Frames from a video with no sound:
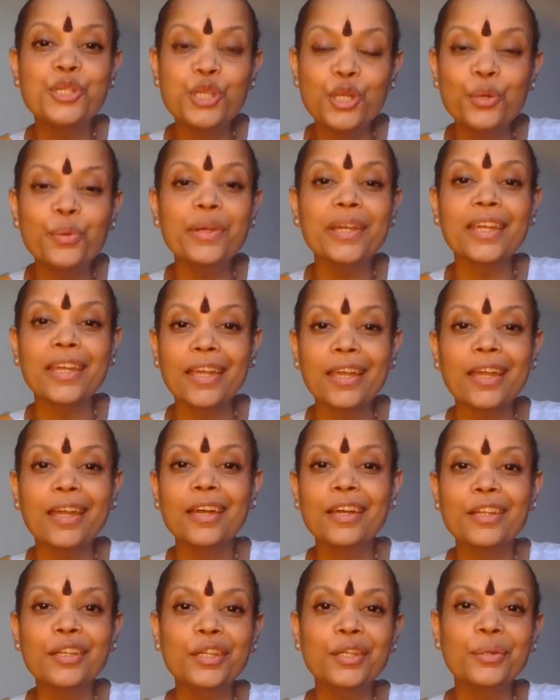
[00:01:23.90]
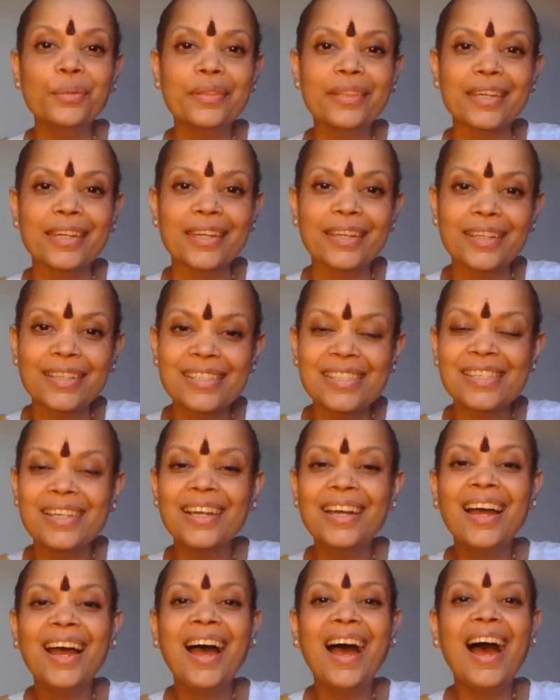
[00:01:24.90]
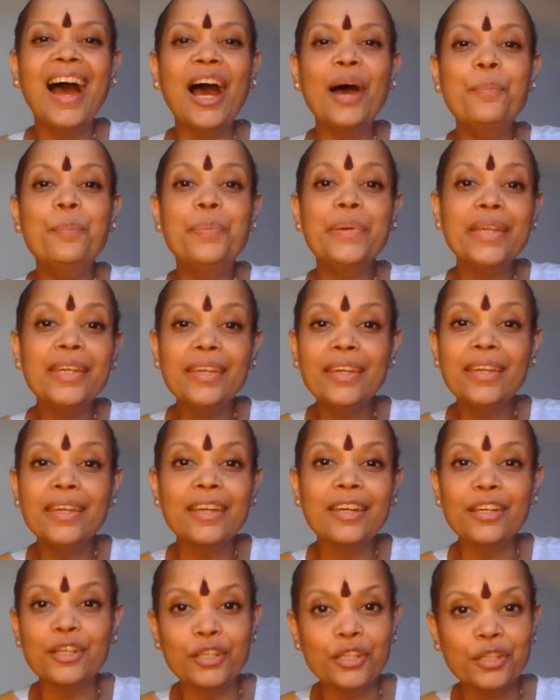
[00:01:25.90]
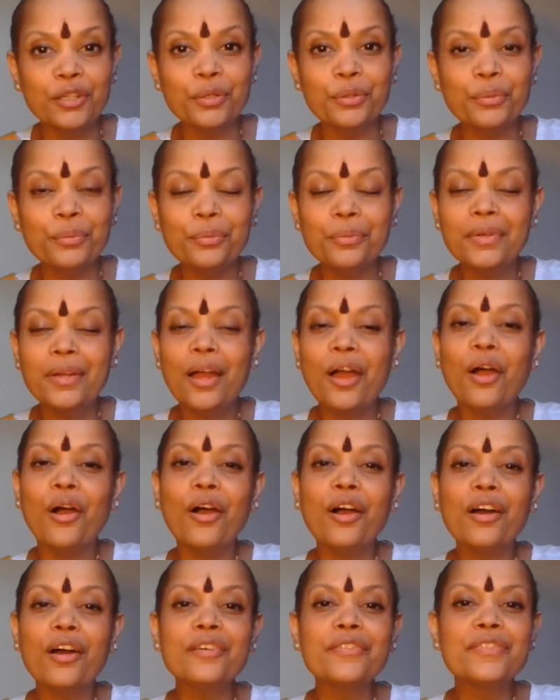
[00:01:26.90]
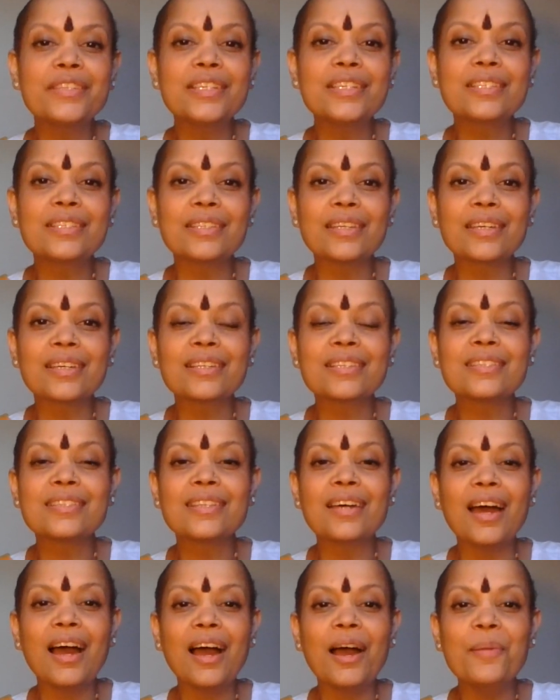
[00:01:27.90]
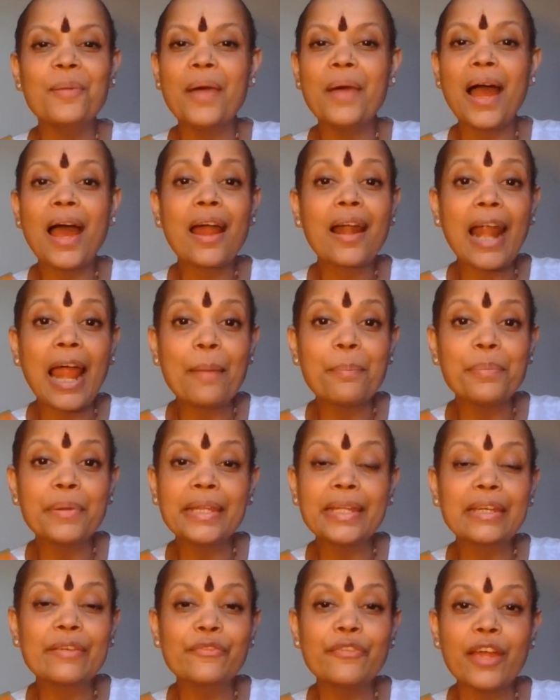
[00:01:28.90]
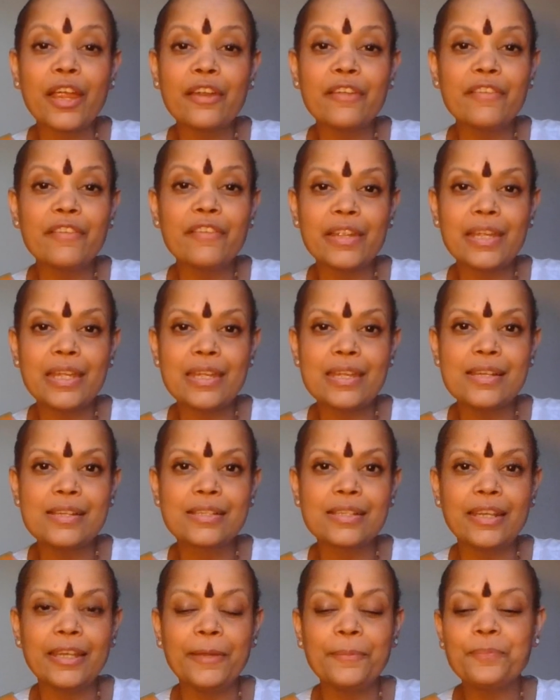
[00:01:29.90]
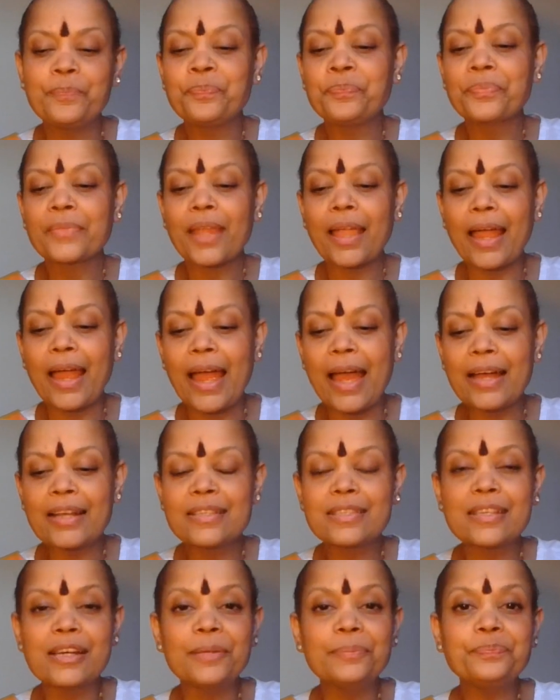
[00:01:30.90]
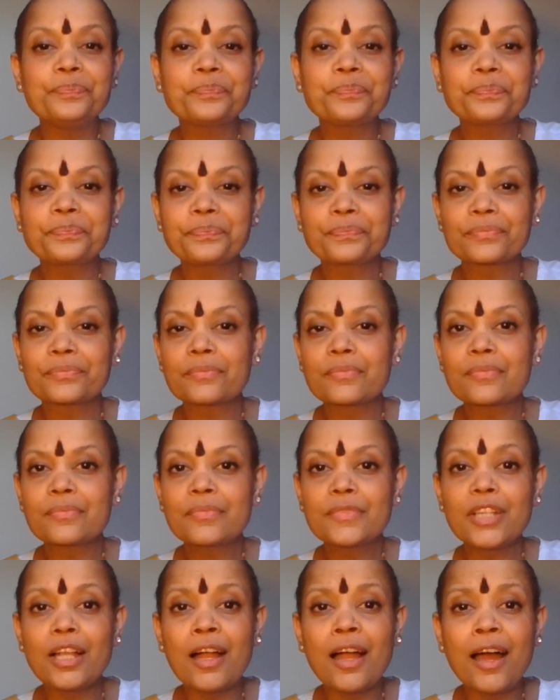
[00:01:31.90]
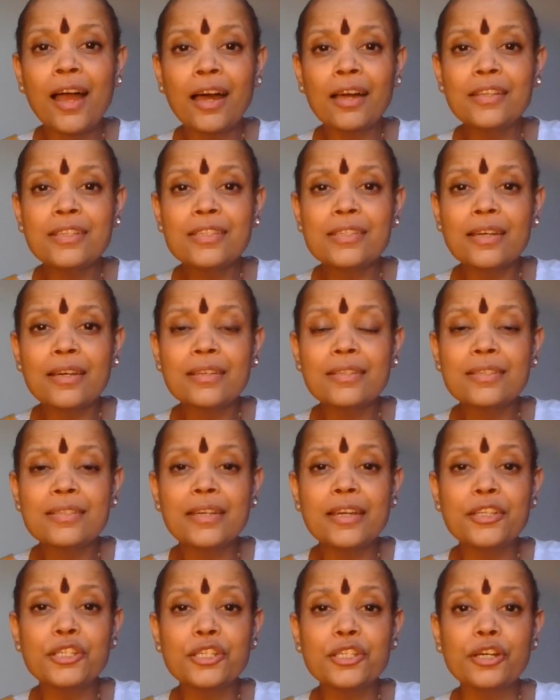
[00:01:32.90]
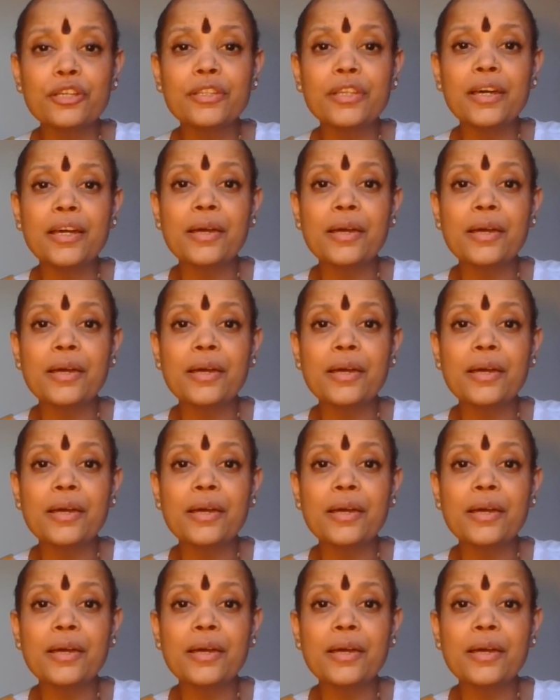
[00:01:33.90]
doing new things, being new, all of these things are happening very, very easily. As Einstein said, you know,